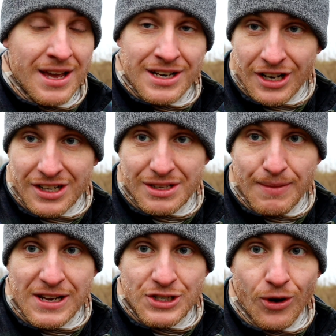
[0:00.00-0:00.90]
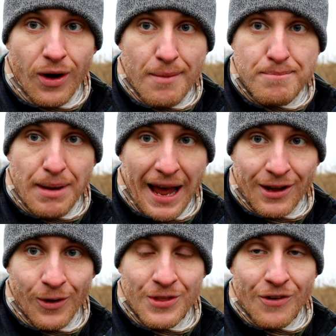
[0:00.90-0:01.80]
just to make sure I'm bang
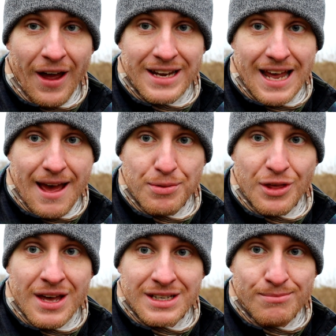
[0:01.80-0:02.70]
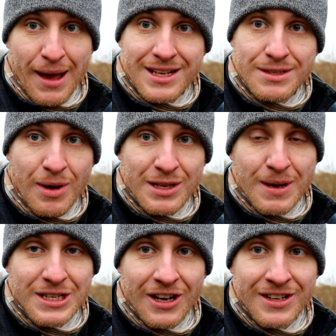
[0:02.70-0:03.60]
on the right depth to maximise my
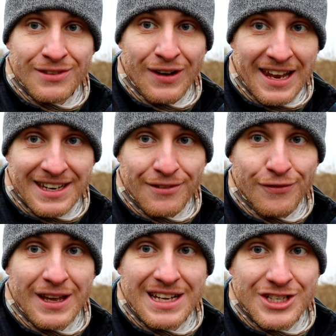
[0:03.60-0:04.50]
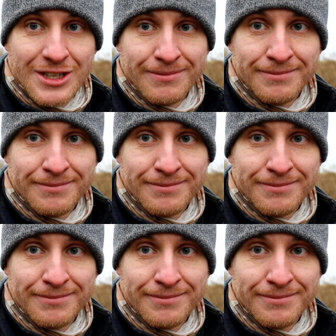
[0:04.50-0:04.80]
chance of landing fish.